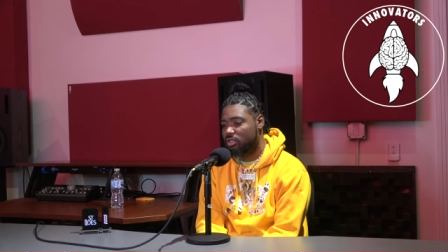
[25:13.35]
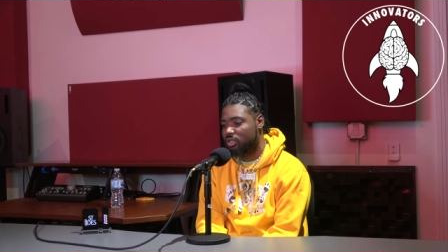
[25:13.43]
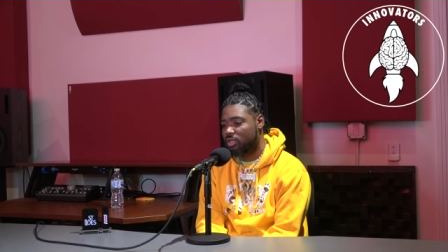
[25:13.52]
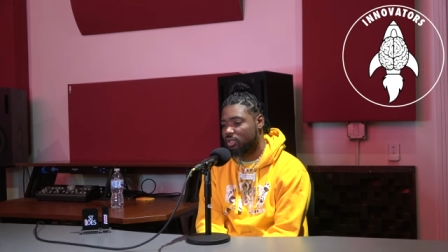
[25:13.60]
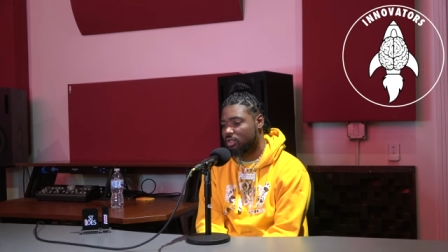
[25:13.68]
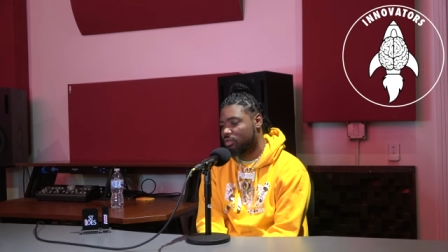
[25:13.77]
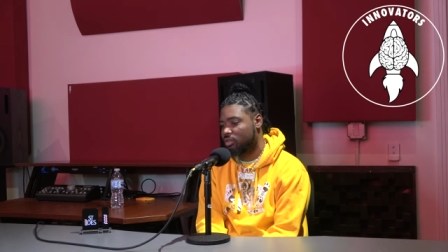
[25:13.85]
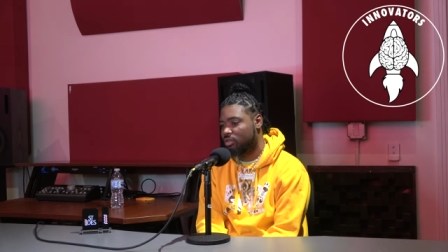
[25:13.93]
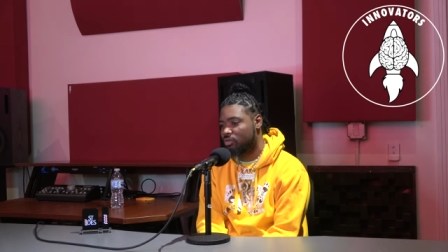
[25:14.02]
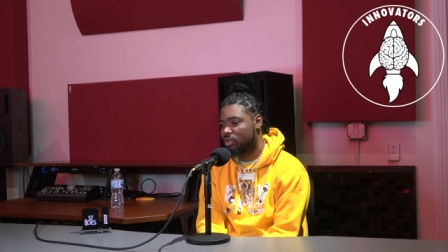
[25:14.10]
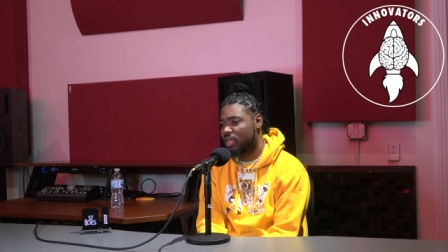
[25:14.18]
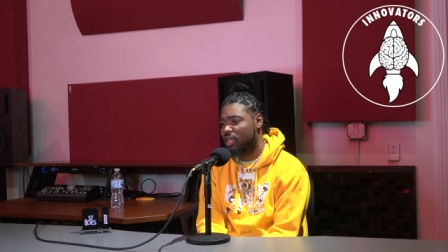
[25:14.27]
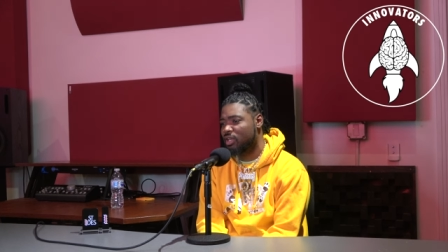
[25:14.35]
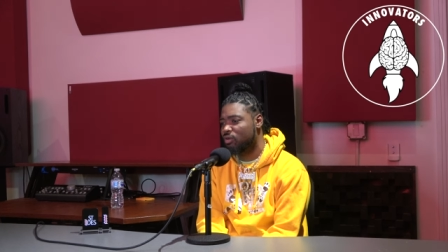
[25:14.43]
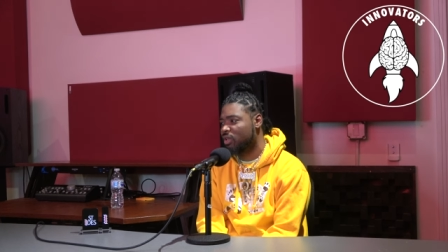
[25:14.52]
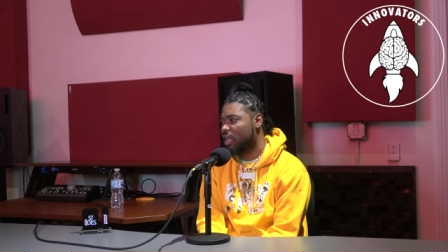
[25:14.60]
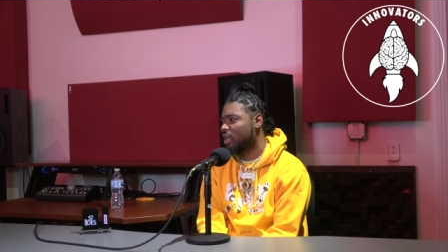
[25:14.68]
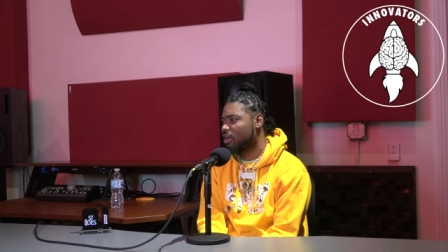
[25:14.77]
Yeah. Like who can't
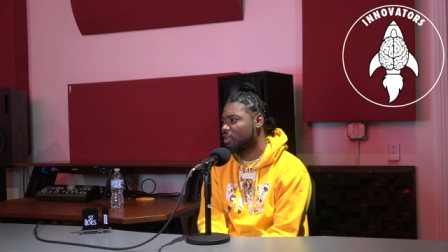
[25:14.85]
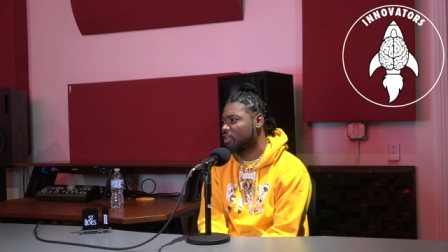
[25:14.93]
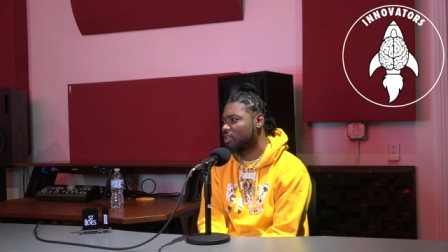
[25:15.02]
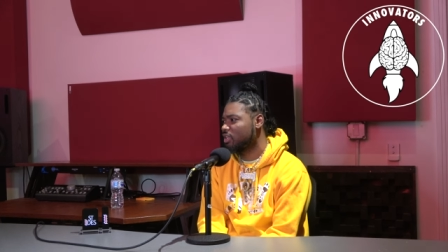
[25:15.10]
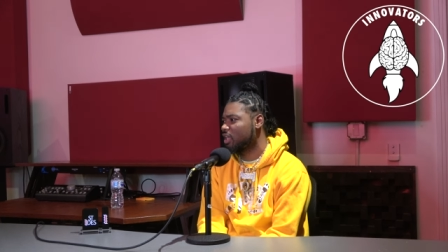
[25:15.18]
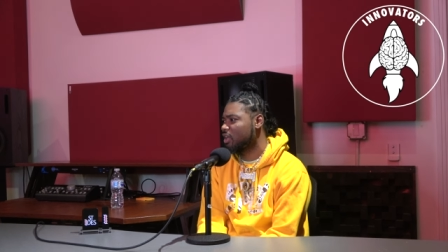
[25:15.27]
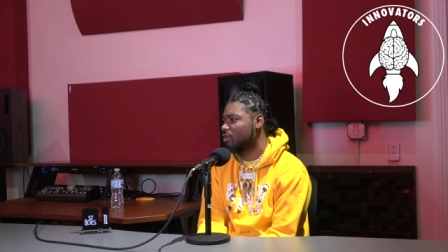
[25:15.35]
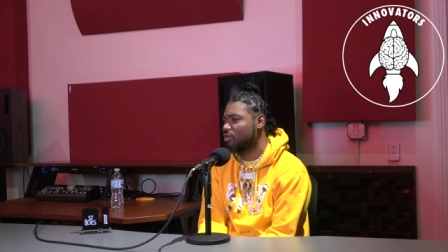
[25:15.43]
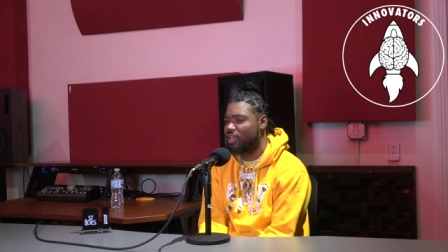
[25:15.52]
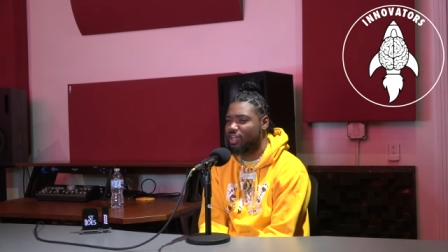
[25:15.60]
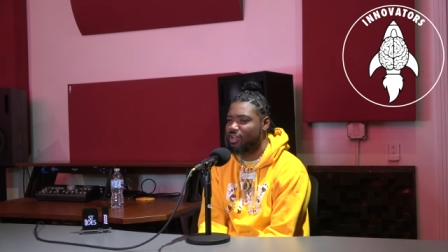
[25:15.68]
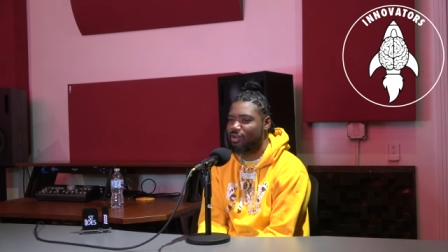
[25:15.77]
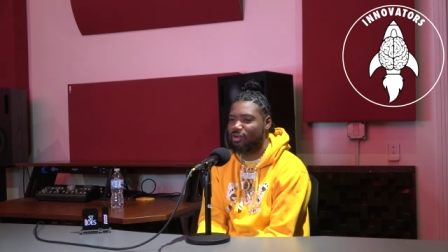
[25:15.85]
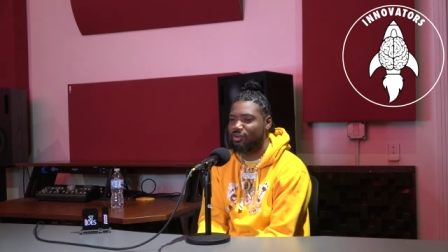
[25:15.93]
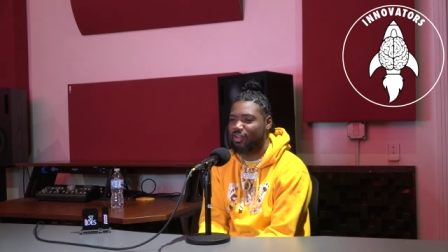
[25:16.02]
who can't raps. yeah who can't go